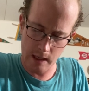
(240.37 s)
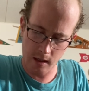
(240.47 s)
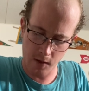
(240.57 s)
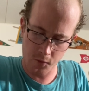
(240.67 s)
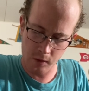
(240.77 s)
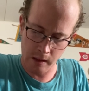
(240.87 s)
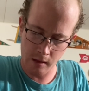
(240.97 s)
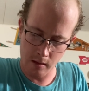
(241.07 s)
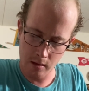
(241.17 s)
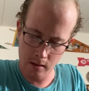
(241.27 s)
offering,
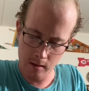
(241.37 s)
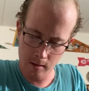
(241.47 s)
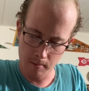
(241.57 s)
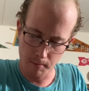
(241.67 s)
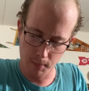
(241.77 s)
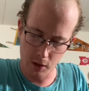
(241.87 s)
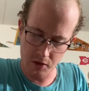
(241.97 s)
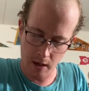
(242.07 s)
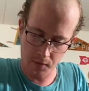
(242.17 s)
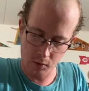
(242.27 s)
burnt
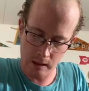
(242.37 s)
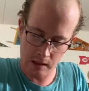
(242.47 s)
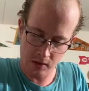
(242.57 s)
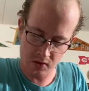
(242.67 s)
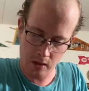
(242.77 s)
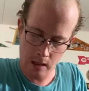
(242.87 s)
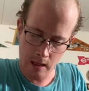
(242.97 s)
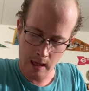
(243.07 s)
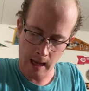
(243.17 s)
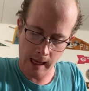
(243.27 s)
offerings,
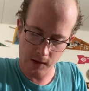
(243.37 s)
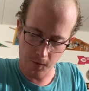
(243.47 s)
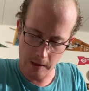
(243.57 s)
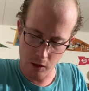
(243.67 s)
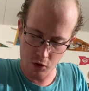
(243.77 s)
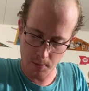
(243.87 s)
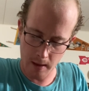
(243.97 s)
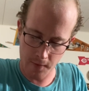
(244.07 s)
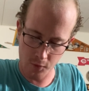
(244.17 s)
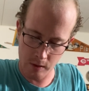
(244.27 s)
and fellowship
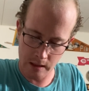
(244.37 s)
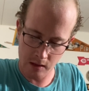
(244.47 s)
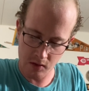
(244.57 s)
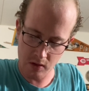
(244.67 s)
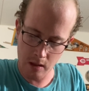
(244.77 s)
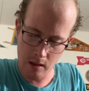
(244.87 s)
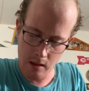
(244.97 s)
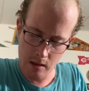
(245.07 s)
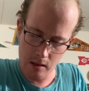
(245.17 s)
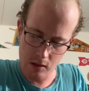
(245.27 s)
offerings,
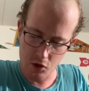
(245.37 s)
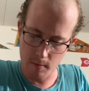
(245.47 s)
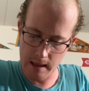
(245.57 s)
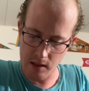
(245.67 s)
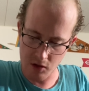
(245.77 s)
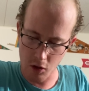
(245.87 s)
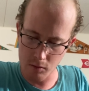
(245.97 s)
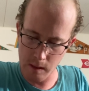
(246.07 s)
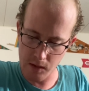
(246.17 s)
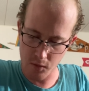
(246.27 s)
to make
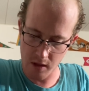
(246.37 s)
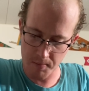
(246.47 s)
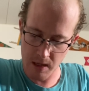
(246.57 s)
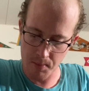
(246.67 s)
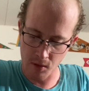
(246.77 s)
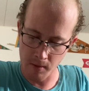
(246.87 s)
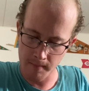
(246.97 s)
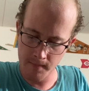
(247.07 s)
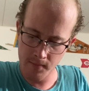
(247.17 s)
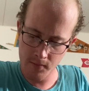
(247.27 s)
atonement for the people,
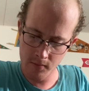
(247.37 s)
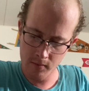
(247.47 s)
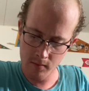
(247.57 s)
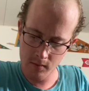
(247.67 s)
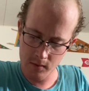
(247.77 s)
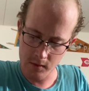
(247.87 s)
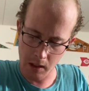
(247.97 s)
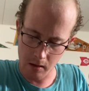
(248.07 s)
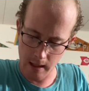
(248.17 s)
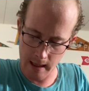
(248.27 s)

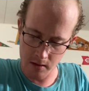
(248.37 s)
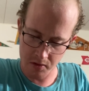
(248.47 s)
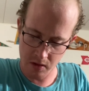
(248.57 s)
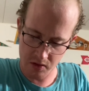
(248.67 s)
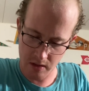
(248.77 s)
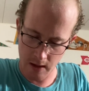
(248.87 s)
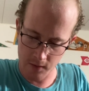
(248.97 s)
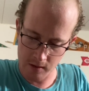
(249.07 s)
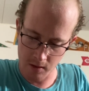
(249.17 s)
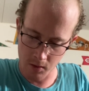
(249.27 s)
declares the
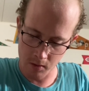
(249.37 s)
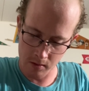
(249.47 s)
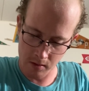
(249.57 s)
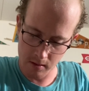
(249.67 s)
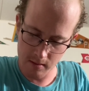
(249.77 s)
sovereign Lord.